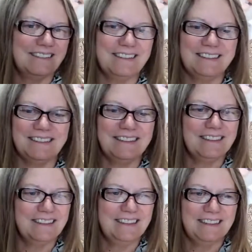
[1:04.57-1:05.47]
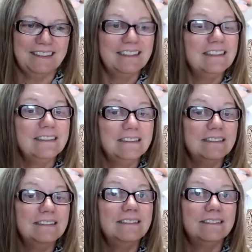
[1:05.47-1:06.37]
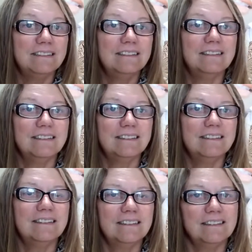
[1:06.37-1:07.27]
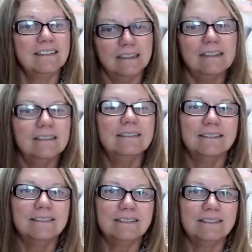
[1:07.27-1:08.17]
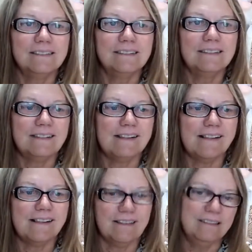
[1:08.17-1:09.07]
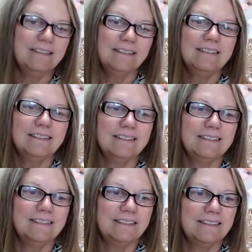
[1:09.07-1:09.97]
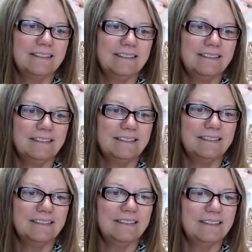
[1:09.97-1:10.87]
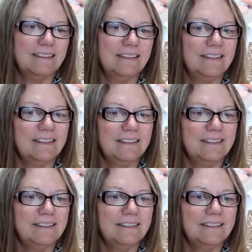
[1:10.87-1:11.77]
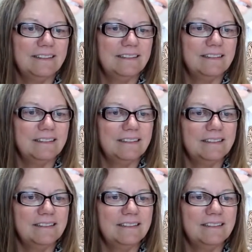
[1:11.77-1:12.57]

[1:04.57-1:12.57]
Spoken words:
(silent)